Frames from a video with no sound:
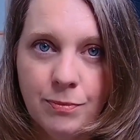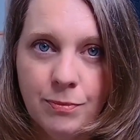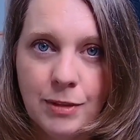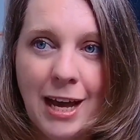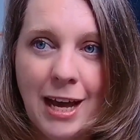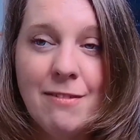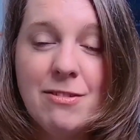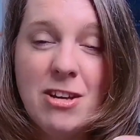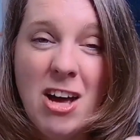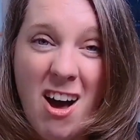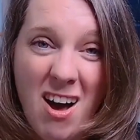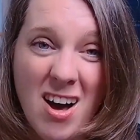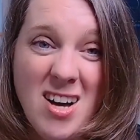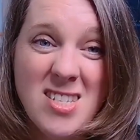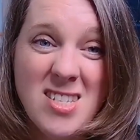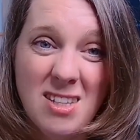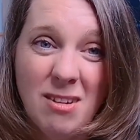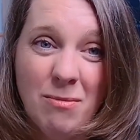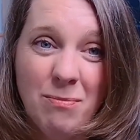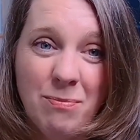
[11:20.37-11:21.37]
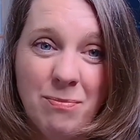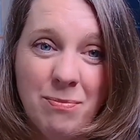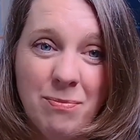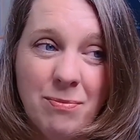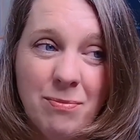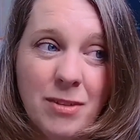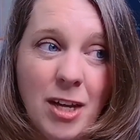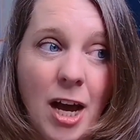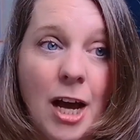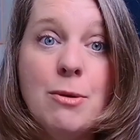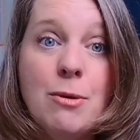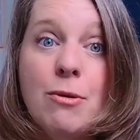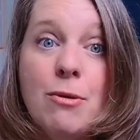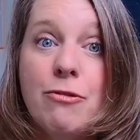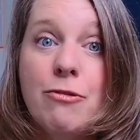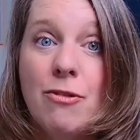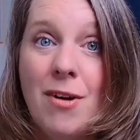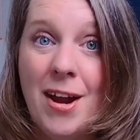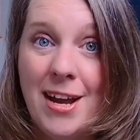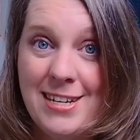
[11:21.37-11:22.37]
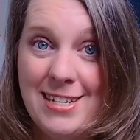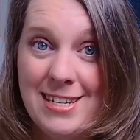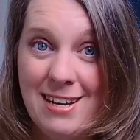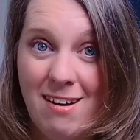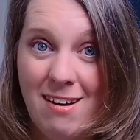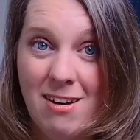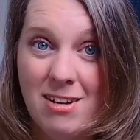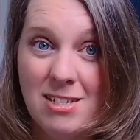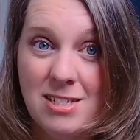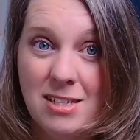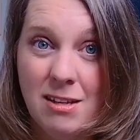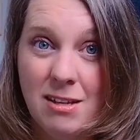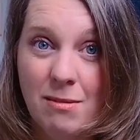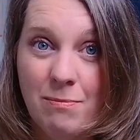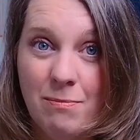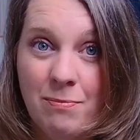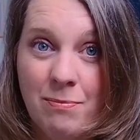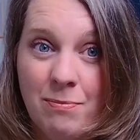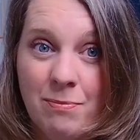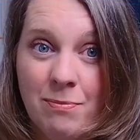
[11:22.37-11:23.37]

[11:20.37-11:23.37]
Have you asked them? Are you afraid to ask them?